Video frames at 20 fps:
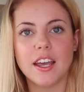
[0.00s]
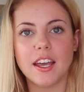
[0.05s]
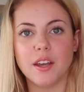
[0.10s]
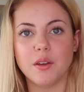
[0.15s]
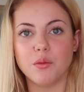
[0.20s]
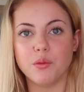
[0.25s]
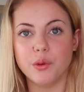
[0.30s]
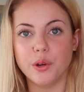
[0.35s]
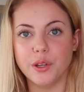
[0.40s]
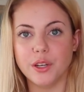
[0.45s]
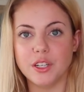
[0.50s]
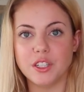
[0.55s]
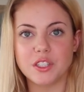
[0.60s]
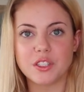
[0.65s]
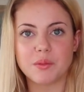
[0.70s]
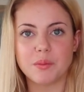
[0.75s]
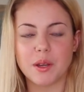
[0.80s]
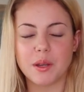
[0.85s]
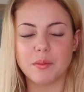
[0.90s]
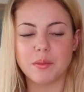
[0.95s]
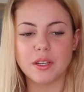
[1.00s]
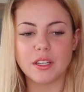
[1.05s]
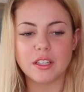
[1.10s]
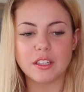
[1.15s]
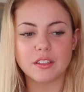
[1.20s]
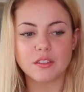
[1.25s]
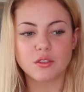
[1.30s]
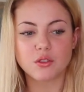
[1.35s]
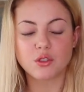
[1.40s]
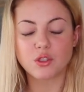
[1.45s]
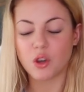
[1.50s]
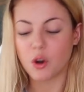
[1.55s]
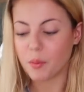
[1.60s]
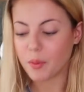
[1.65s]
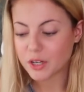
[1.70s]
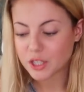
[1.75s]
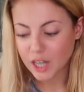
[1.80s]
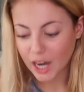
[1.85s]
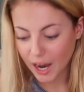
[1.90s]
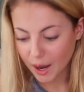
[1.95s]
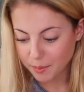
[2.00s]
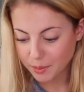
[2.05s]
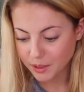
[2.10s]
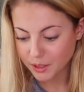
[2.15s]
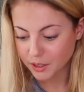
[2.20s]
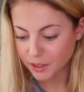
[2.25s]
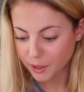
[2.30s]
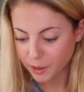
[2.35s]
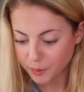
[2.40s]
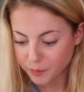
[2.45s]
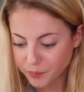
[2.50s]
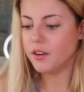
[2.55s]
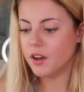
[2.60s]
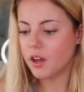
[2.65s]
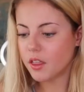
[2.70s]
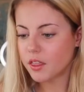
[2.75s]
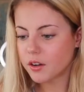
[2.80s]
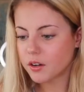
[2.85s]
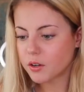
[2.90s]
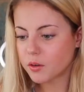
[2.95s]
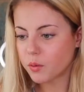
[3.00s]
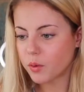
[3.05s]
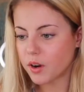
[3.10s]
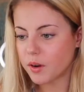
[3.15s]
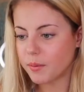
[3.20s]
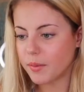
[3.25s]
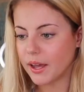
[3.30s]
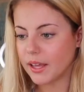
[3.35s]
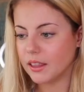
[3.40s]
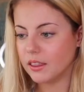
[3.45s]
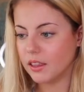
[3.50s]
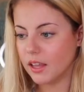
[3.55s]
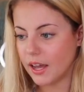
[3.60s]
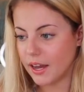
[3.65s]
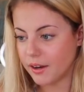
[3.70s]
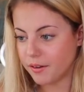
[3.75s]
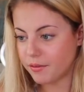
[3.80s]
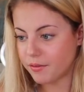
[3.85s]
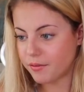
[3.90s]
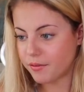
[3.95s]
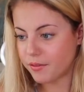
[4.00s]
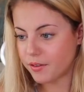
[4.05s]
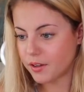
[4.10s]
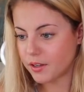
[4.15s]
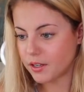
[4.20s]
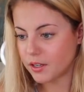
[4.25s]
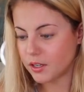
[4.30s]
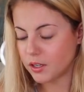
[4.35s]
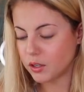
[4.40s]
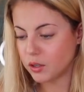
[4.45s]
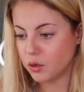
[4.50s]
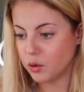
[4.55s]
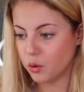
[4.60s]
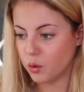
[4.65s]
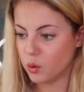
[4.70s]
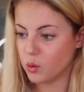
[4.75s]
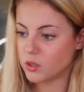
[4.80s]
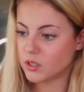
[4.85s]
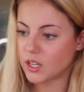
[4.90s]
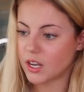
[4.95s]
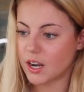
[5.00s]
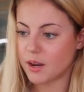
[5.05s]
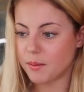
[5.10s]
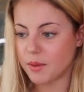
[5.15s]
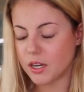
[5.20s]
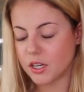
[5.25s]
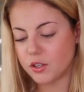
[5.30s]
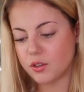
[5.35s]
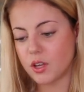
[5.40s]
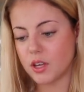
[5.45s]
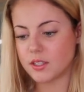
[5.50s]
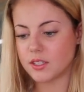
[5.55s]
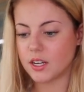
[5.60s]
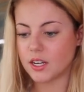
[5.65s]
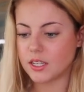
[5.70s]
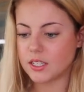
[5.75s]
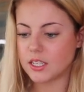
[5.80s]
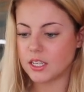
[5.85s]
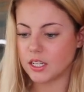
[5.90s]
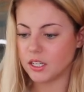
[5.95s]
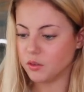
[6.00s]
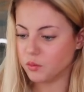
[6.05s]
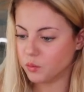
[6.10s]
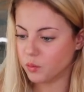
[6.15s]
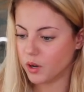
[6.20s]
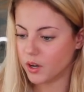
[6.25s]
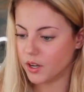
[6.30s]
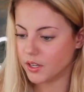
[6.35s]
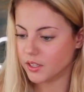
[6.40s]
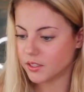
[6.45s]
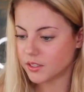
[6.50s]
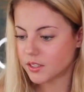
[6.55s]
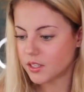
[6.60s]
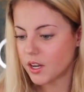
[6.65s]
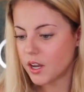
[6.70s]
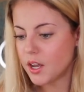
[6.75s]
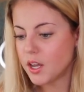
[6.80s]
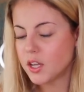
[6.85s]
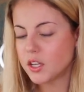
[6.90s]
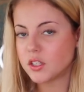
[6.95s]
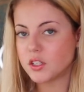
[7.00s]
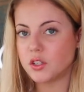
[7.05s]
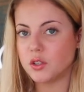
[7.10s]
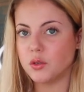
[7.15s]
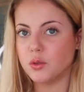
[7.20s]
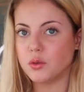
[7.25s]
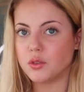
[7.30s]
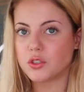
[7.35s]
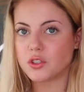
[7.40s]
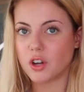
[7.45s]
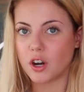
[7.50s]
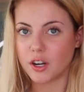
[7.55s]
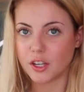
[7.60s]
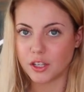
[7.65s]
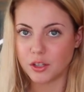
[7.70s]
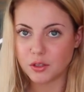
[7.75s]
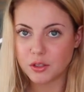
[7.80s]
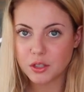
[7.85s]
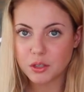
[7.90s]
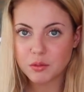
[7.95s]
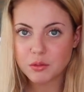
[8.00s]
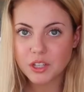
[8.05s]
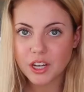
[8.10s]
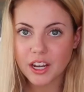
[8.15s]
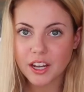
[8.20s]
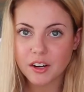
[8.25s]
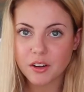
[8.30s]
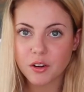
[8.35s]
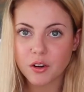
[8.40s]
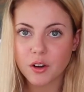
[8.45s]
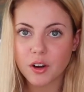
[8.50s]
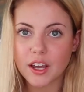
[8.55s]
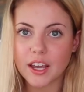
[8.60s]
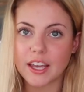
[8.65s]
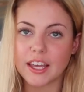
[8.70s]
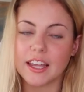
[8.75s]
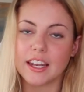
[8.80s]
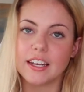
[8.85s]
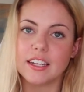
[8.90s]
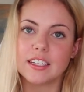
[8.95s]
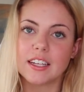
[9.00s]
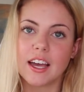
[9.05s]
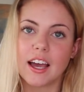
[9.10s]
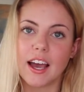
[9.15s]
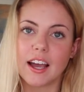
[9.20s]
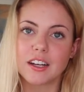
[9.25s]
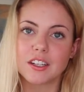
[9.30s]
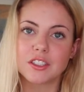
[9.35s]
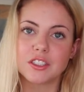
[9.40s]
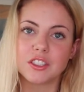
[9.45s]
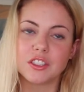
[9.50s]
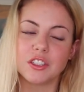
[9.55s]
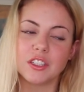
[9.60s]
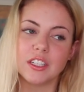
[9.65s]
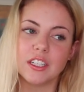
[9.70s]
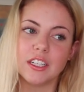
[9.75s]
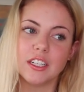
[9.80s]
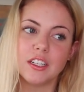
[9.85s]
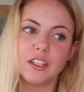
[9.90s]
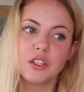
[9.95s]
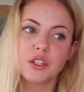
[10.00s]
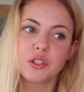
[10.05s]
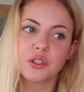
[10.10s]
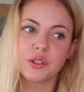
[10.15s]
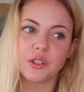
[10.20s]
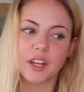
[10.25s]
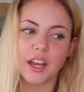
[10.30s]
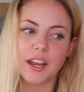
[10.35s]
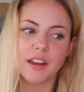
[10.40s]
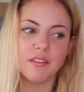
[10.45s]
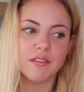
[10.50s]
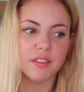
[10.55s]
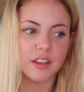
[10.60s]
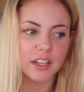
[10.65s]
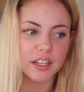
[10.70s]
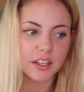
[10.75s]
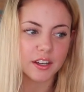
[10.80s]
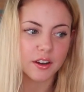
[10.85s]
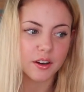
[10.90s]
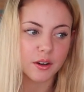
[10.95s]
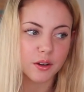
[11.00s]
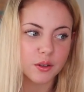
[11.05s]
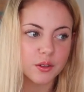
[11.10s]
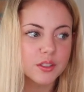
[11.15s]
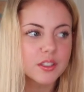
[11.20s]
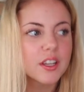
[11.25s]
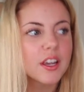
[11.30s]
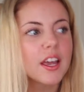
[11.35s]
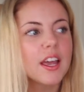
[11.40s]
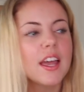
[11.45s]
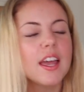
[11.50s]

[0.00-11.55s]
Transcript: it really just made me so much happier. Another one of my life goals that I made in 2018 was to start a YouTube channel and actually create videos,